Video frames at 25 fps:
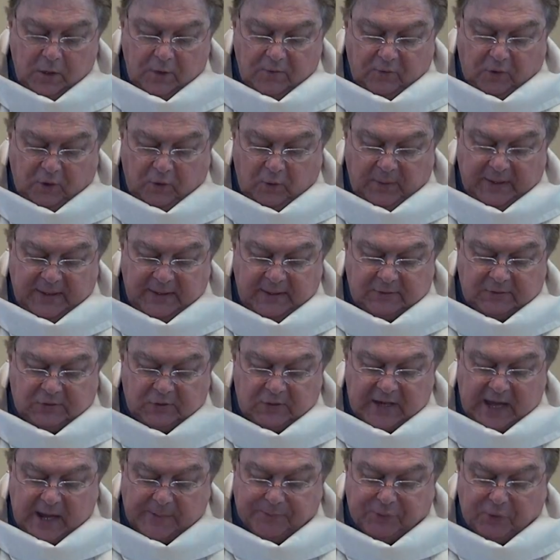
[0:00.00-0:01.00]
For we
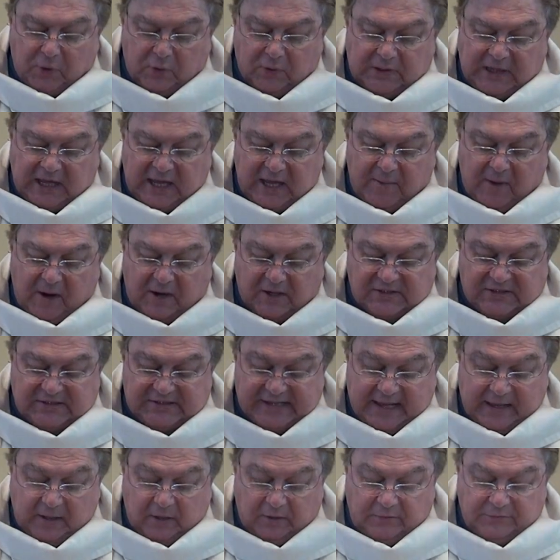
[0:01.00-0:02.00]
do not proclaim
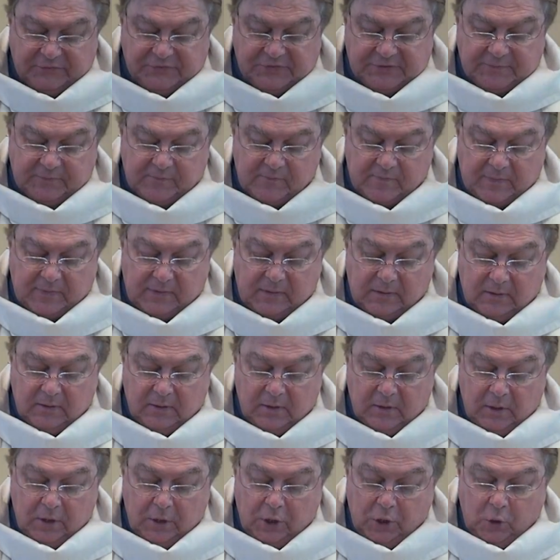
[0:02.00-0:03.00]
ourselves,
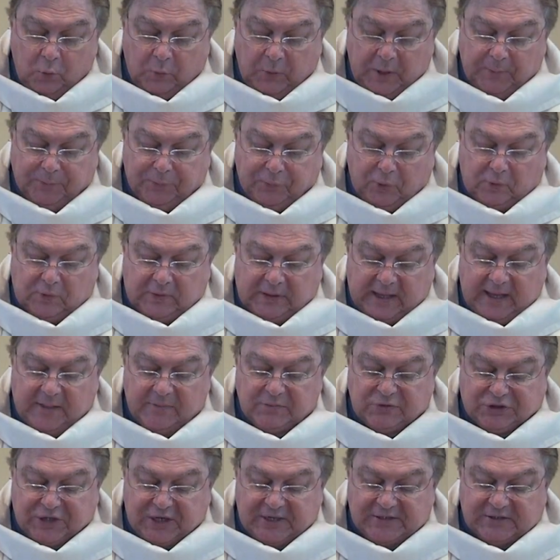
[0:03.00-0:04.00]
we
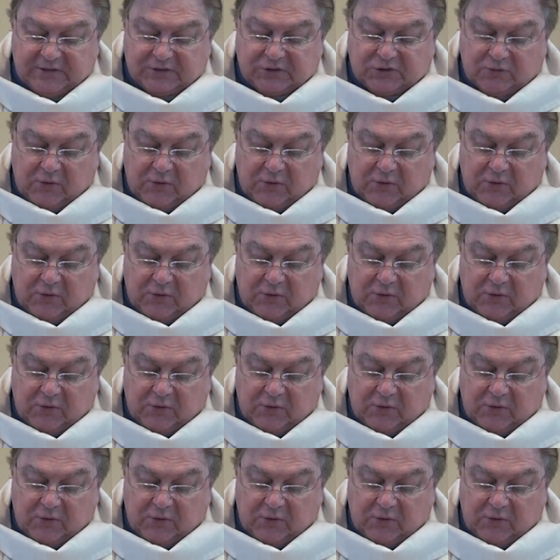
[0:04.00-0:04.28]
proclaim Jesus